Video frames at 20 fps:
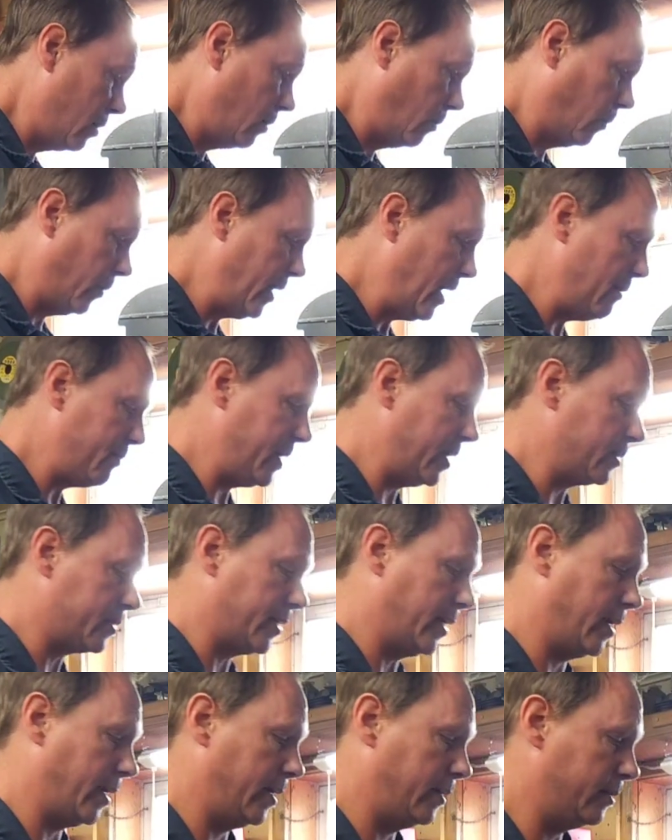with that being
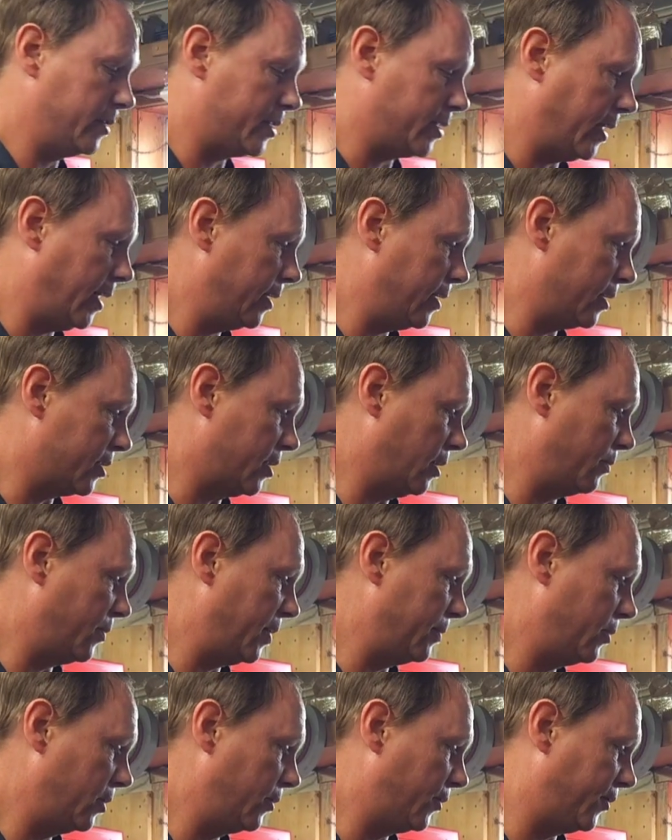said, I understand that some
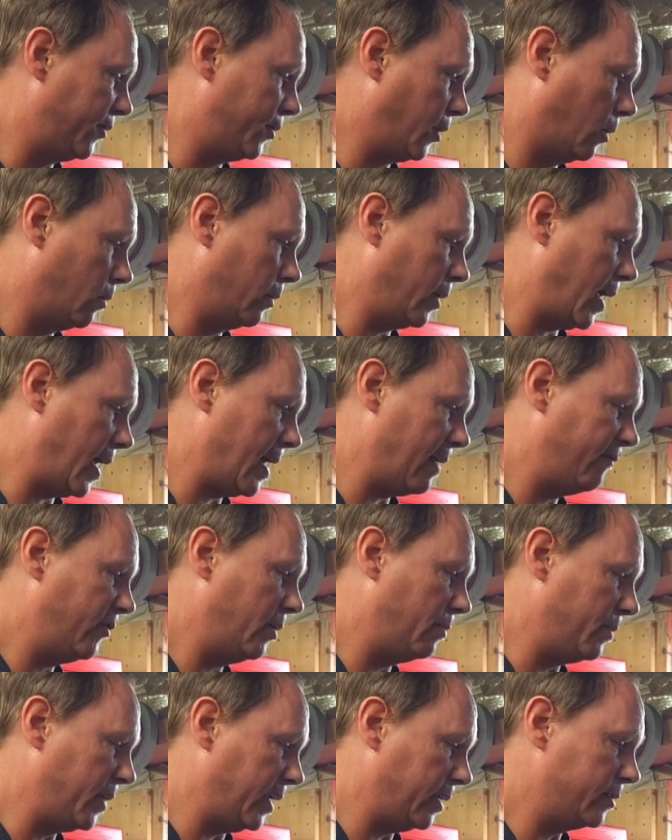people don't have the
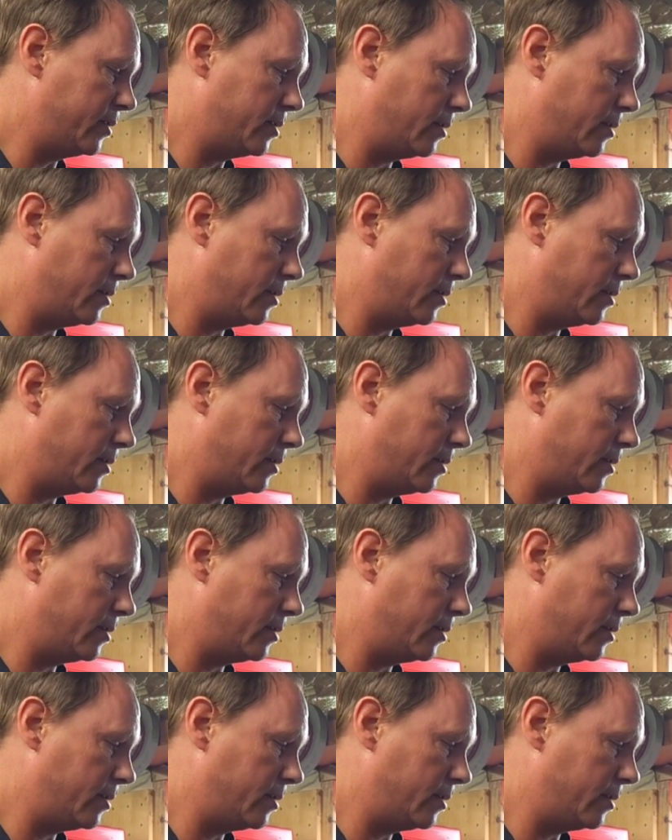means